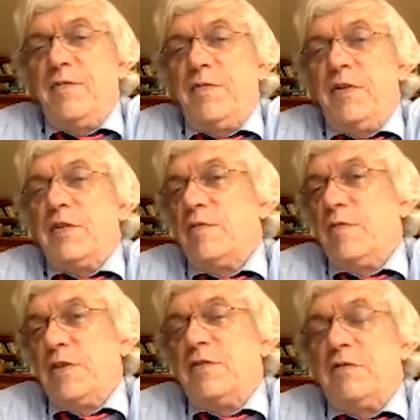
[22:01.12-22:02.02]
not so
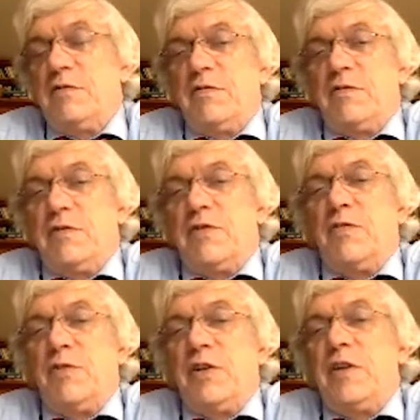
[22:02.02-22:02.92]
much to
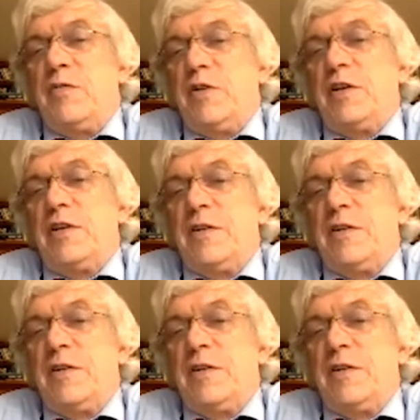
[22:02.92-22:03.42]
Germany, but